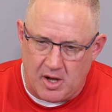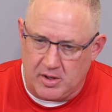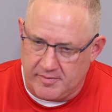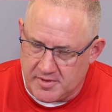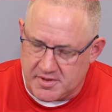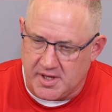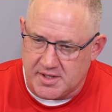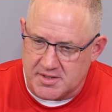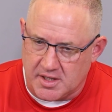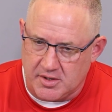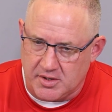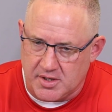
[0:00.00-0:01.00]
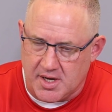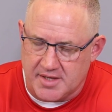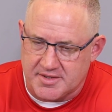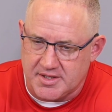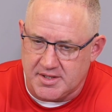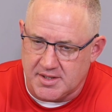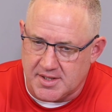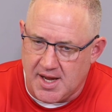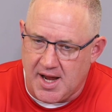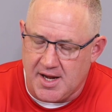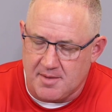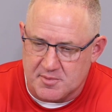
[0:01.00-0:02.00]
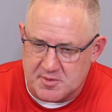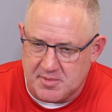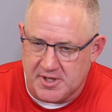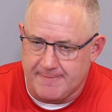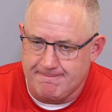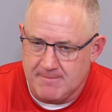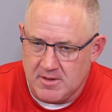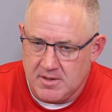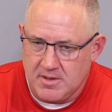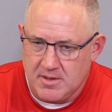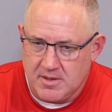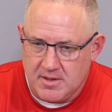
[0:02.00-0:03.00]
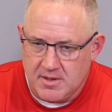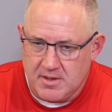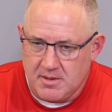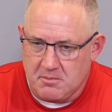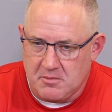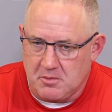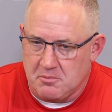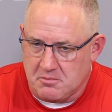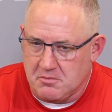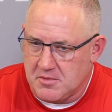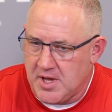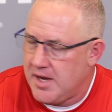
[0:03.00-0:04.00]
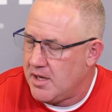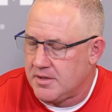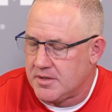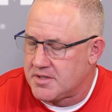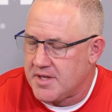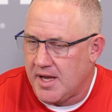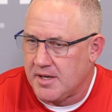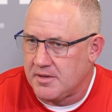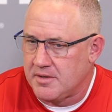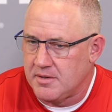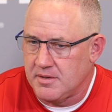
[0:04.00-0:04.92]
all of the things. I know you guys see the games, but they understand.